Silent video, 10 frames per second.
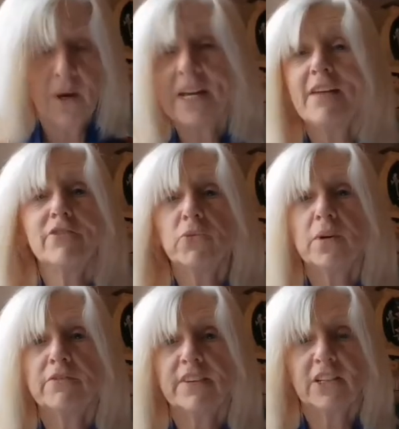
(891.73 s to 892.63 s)
Whenever
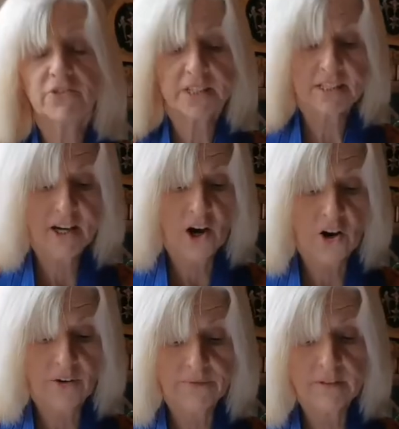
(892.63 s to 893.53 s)
we feel
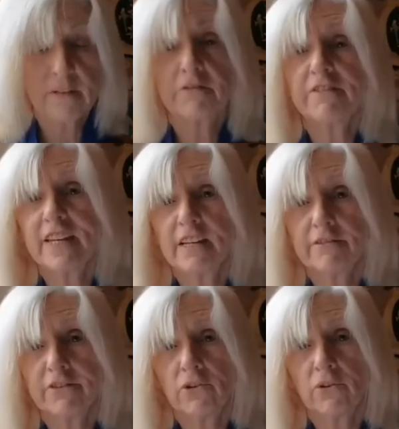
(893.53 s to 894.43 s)
disheartened,
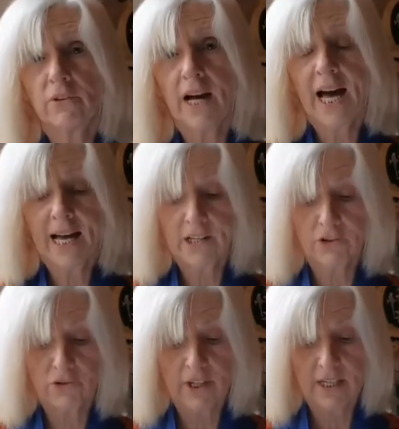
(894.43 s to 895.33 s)
fearful,
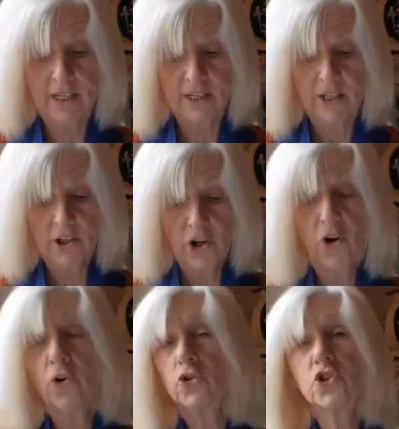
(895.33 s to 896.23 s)
angry,
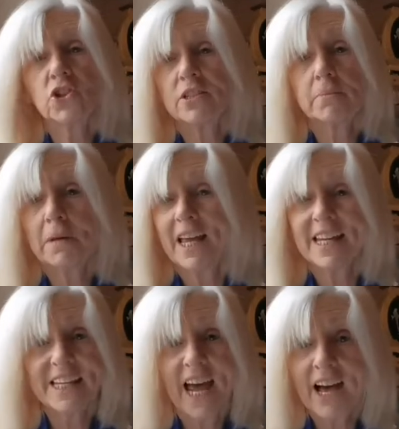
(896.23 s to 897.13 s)
or just
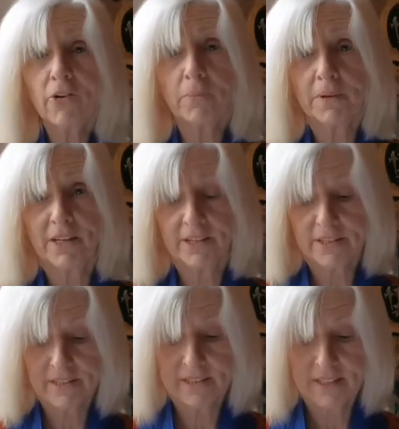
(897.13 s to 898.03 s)
plain
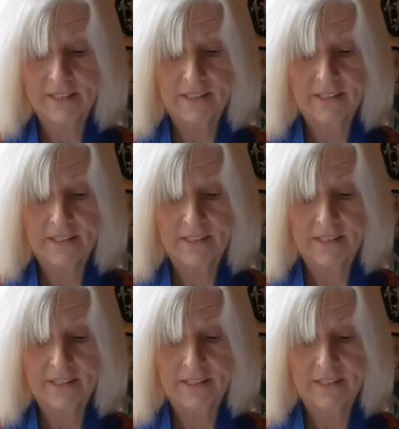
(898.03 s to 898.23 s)
helpless,